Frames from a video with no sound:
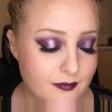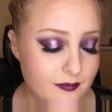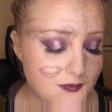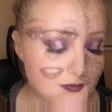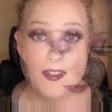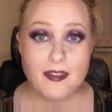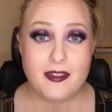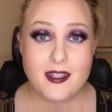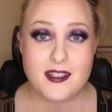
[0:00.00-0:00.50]

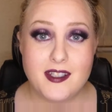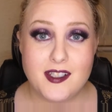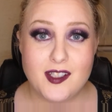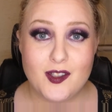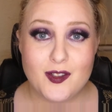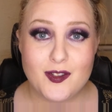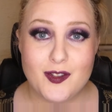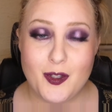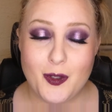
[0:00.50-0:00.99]
So this is
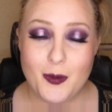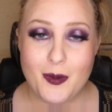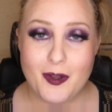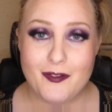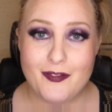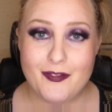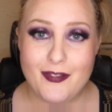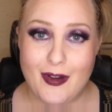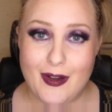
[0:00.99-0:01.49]
look 2
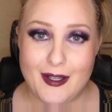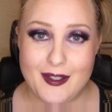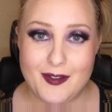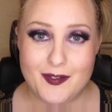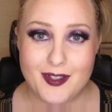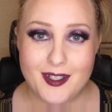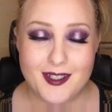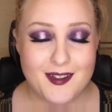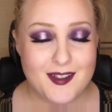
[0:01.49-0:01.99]
of
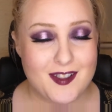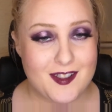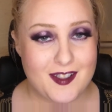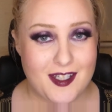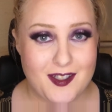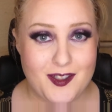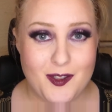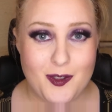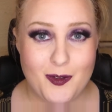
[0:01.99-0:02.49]
5,
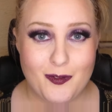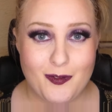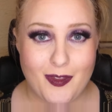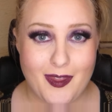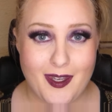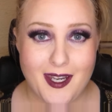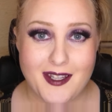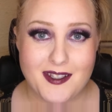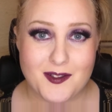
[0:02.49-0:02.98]
stay tuned for
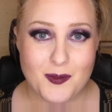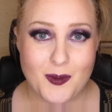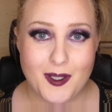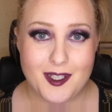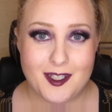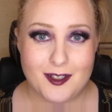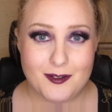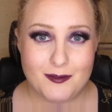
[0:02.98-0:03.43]
the next one.